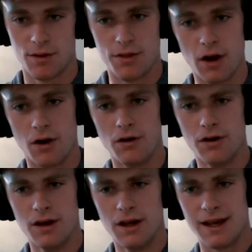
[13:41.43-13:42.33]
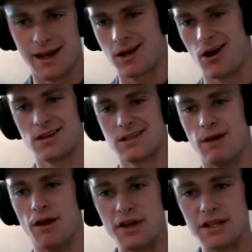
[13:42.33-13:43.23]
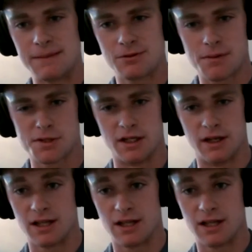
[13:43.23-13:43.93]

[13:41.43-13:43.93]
though it costs a monthly subscription.